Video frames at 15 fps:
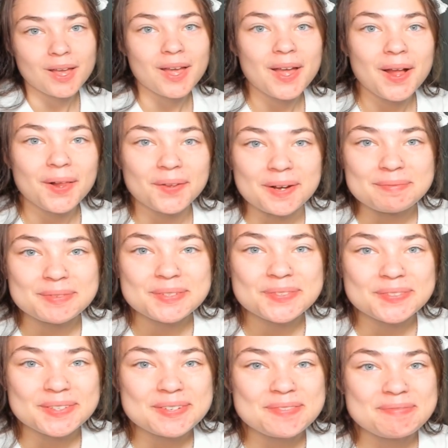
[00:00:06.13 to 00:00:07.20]
Hello Apples,
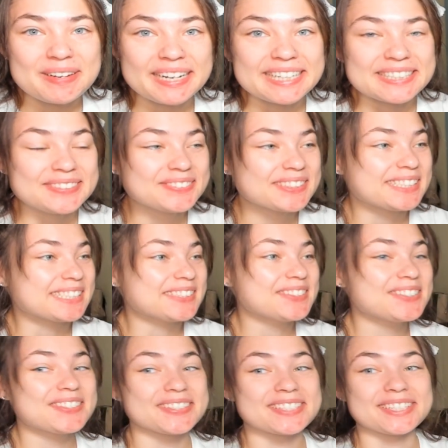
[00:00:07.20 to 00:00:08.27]
welcome back. Oh my god, I am
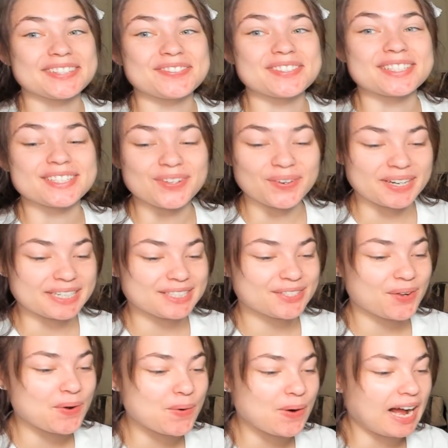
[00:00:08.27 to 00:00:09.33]
so excited for this. Okay,
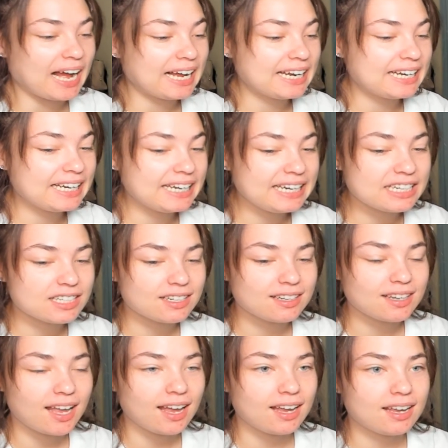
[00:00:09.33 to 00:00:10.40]
so I
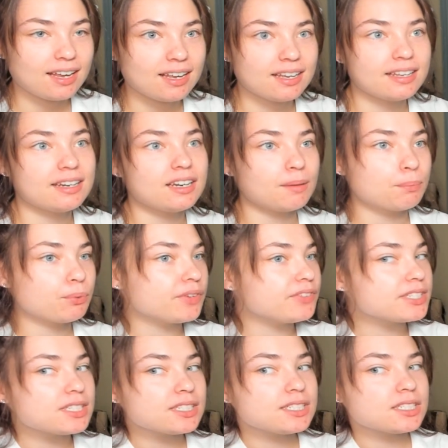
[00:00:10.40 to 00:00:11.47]
had
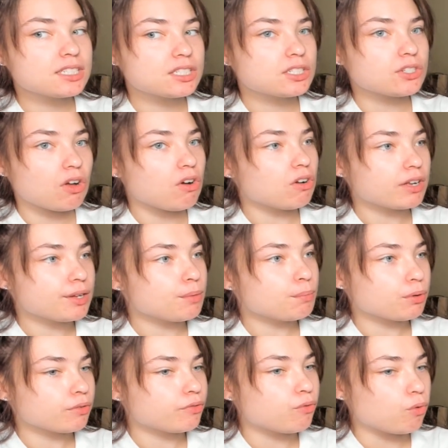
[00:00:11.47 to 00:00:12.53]
previously saw him
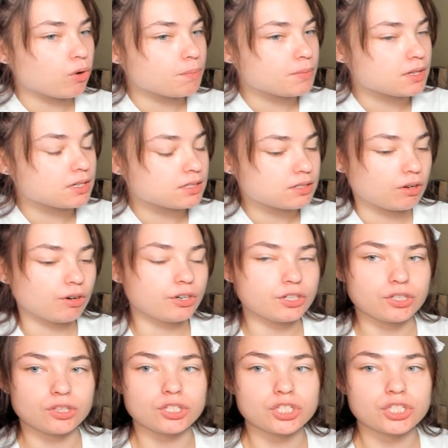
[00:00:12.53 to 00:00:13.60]
perform this
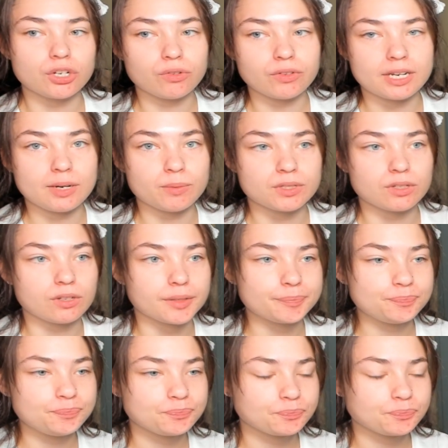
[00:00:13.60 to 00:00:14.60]
on the show that he was on.